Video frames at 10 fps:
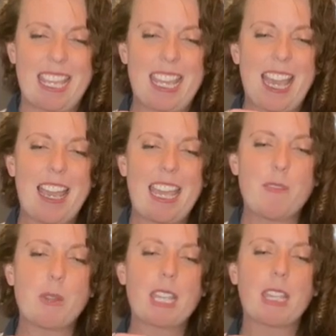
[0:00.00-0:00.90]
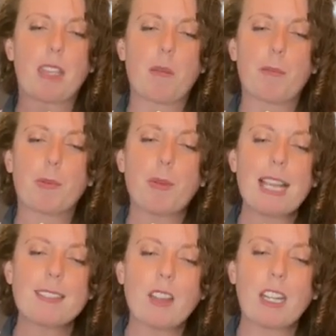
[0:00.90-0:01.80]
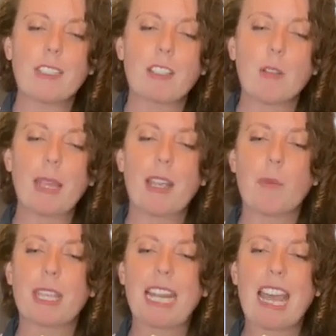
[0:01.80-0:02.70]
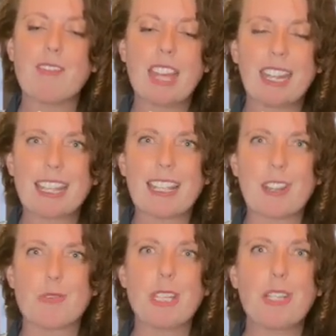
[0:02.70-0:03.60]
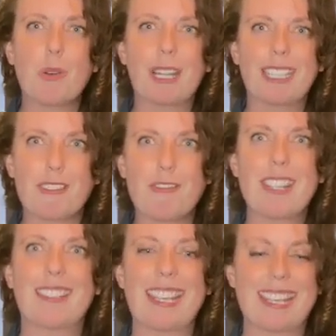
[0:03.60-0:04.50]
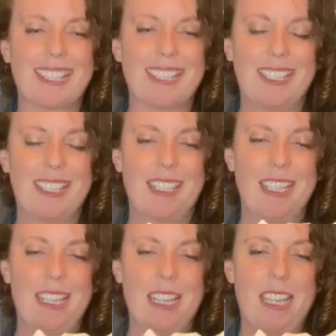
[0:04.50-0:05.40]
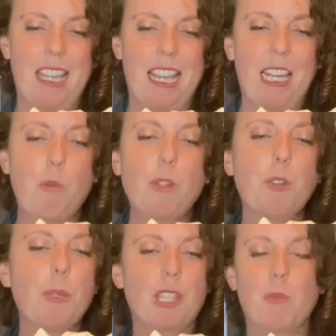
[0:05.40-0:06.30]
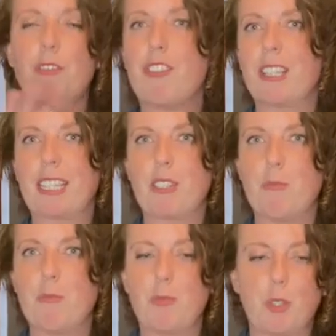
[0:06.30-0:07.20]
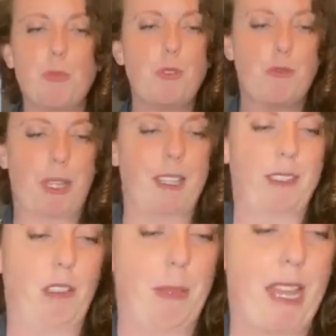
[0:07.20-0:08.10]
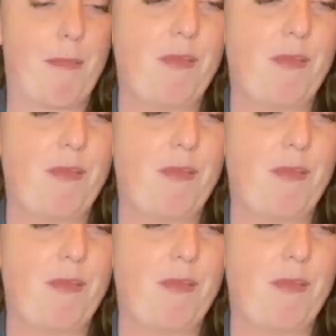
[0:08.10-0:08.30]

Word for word: yeah? And we can press on it a little bit and we can have that nice like recoily feeling. And I wonder what this would feel like to, to move with a little bit.